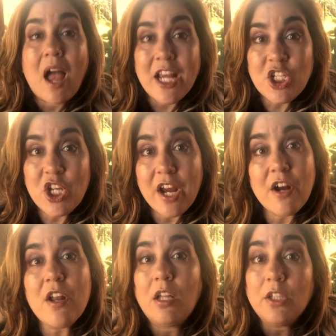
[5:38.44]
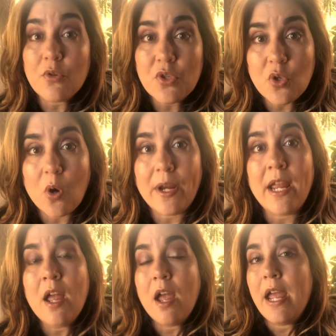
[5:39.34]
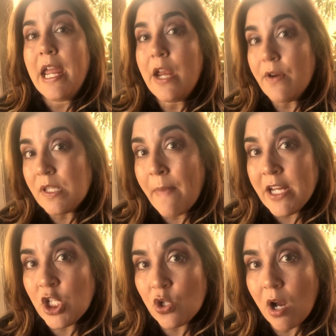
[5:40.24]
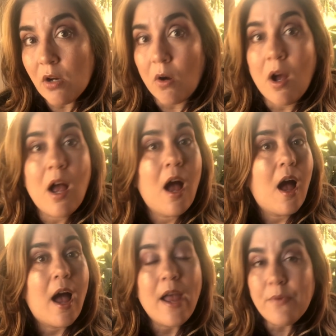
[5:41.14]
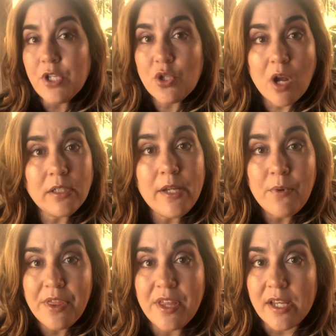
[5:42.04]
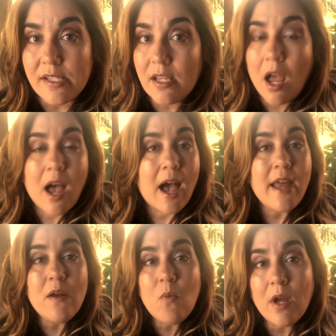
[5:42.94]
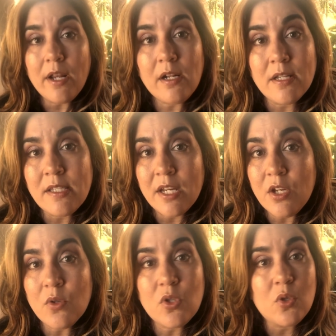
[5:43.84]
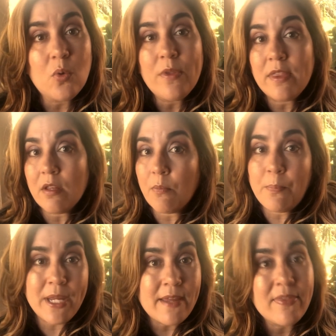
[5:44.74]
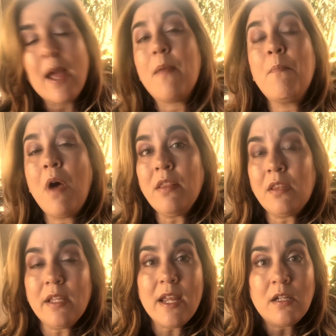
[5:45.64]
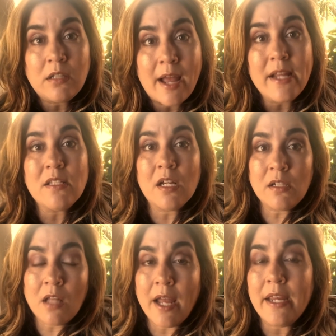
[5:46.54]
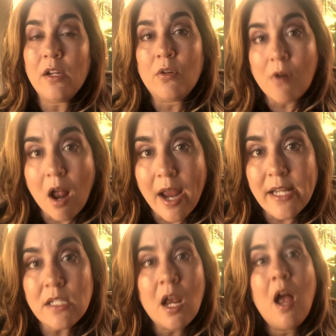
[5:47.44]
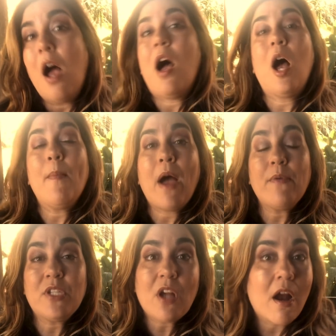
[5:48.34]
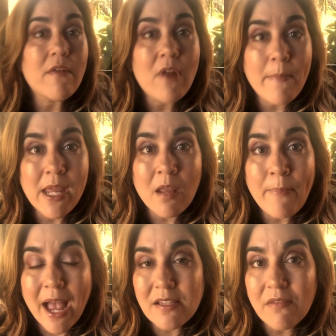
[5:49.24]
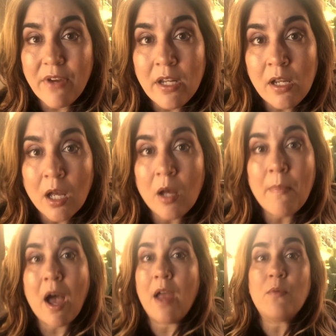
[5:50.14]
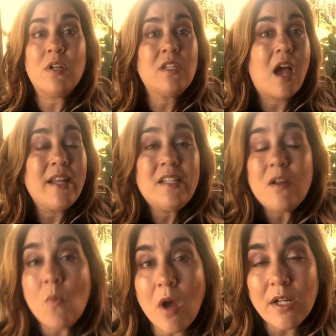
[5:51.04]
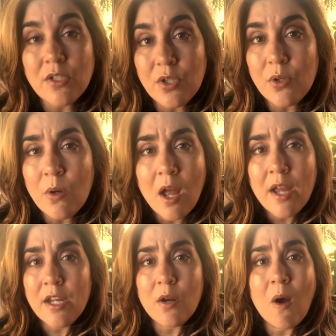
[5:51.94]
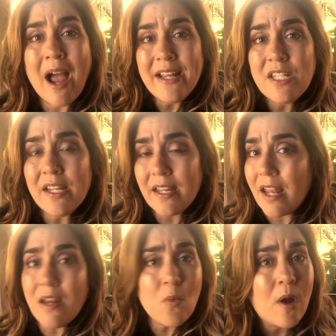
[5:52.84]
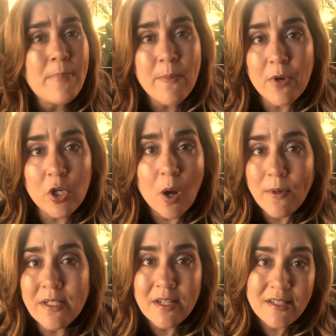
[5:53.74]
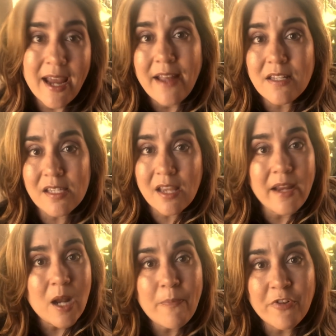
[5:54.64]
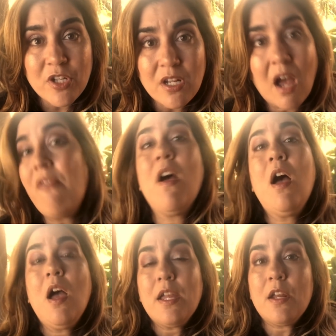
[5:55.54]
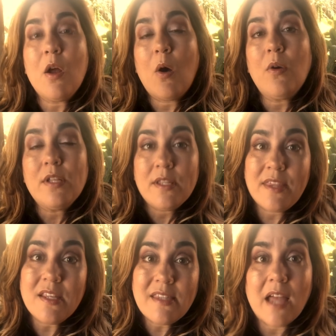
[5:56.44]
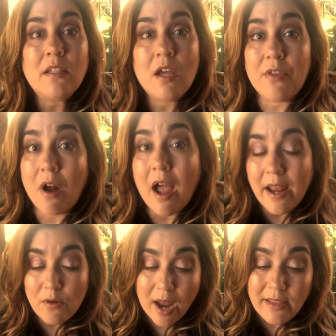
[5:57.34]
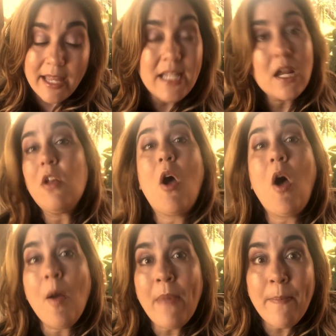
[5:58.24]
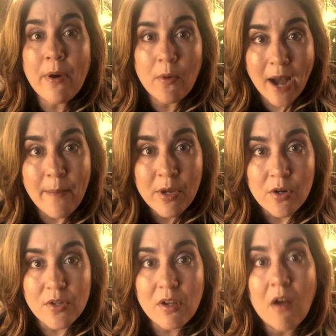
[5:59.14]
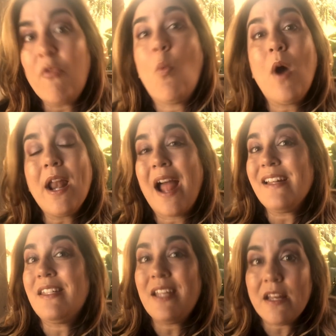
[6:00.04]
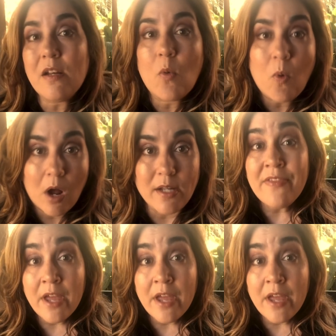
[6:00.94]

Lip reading: I shared a little story. Here is my struggle. I was struggling with this. I didn't want to continue to be in that monthly client to client grind. I was tired of not making passive income. I didn't want to do, high ticket. I didn't want people to go into debt to sign up for stuff, this, that, and the other. I laid down all my parameters of what I didn't want.